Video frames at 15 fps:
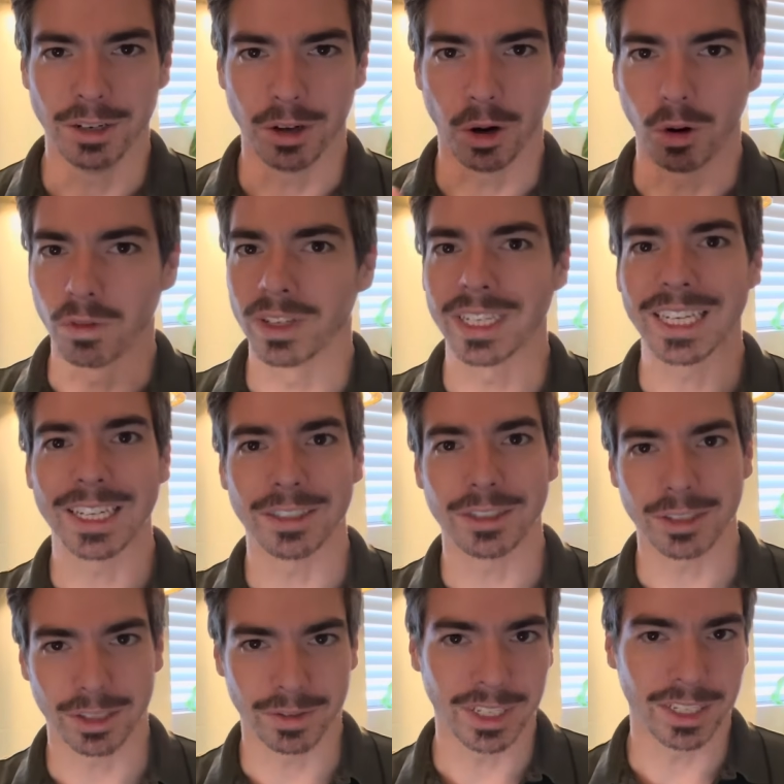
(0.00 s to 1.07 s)
overly
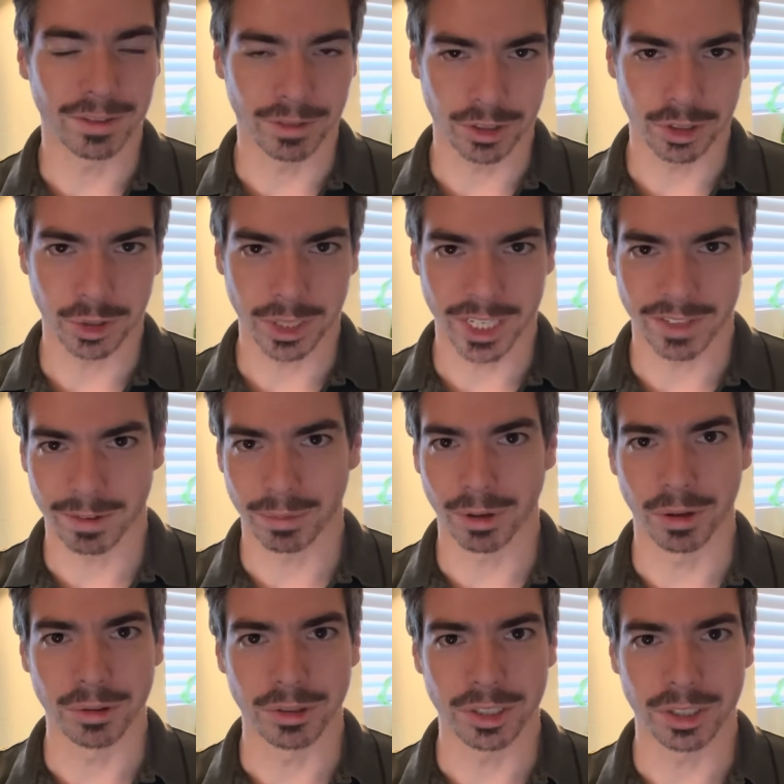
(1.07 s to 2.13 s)
conservative, restrictive
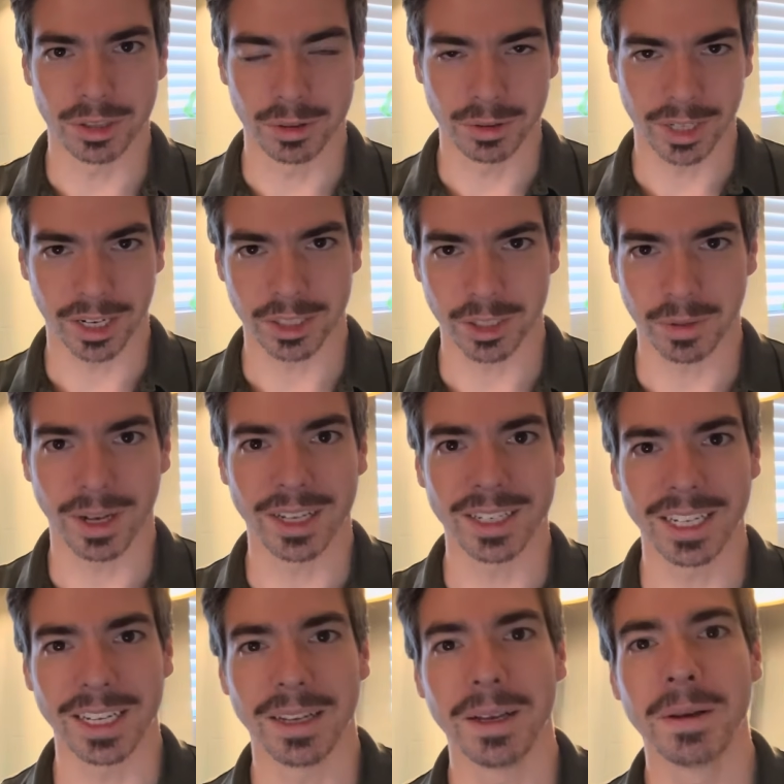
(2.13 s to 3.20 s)
approach to
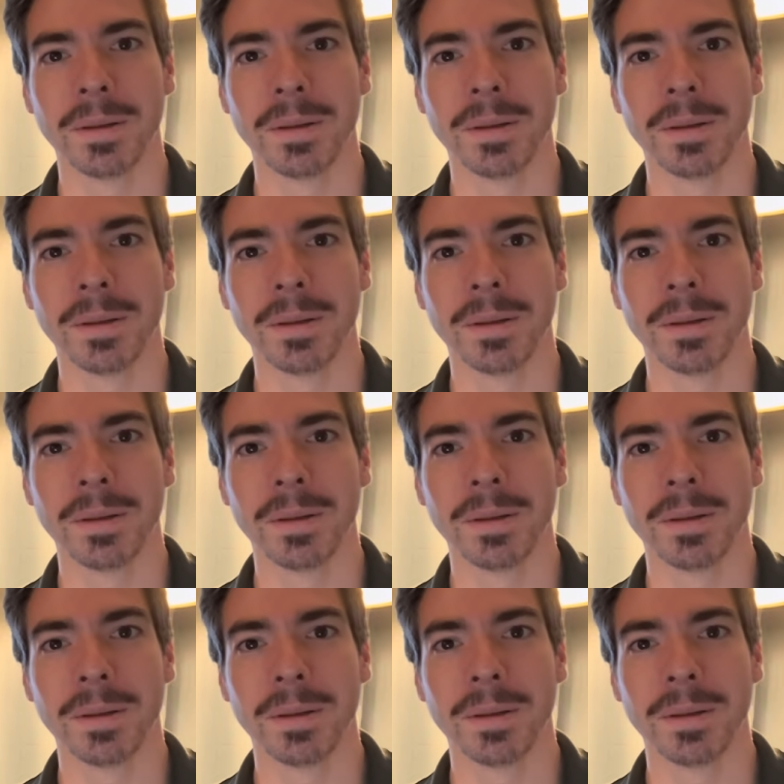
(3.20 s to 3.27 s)
sexuality.